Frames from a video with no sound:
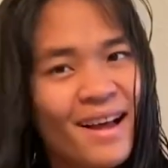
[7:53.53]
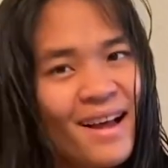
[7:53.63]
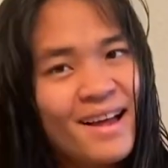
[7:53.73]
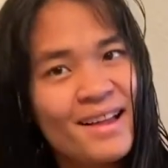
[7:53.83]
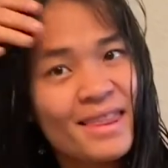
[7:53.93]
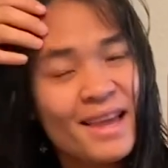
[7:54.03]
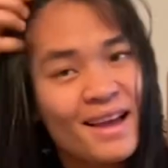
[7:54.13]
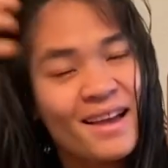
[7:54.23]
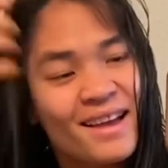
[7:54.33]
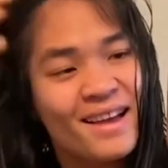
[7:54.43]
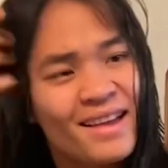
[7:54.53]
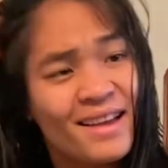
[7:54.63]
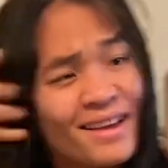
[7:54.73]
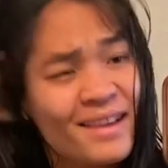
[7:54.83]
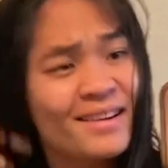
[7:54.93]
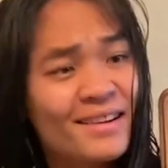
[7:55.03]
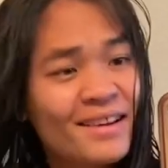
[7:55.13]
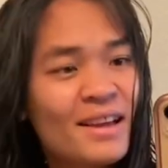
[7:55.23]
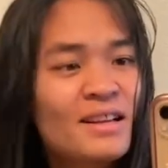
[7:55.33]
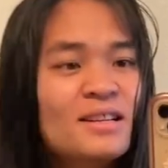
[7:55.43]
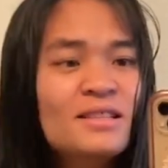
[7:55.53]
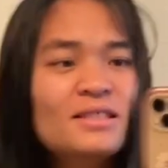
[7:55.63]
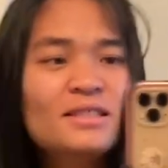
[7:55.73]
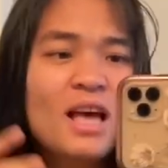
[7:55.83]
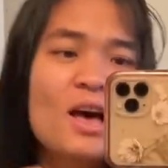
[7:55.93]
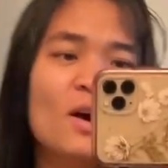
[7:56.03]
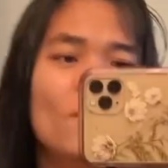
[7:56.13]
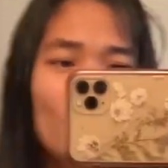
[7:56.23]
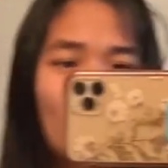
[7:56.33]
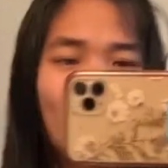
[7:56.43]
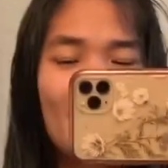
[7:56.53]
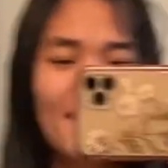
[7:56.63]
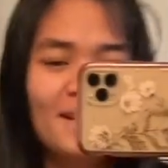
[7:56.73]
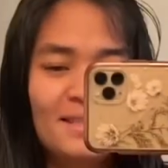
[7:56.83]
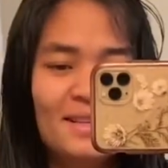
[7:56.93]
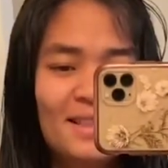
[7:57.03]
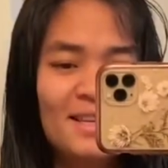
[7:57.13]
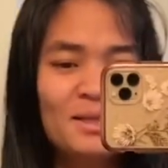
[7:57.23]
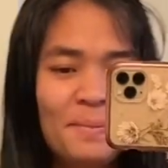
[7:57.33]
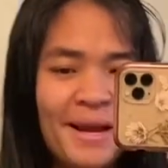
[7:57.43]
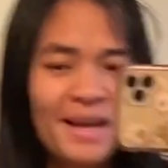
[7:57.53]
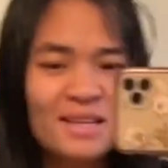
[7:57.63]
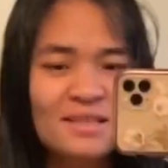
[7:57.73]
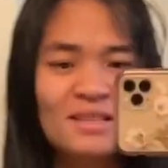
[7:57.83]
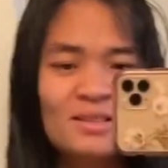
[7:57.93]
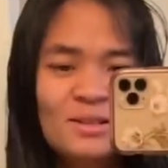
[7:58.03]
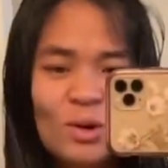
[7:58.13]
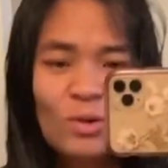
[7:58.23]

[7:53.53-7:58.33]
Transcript: all done so guys, this pants is so